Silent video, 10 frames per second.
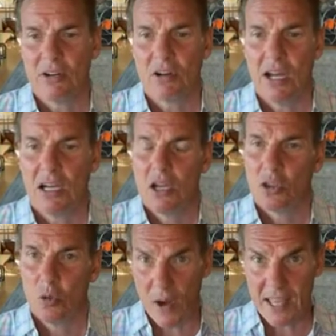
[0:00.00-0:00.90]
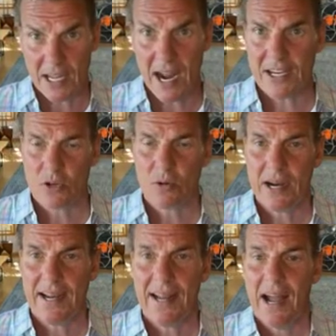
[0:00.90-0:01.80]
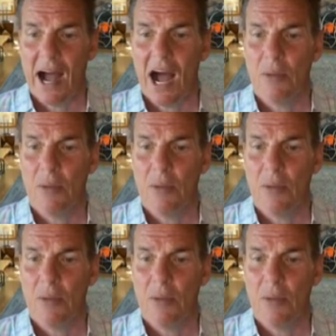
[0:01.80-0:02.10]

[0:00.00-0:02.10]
at Micron, the way that I trade,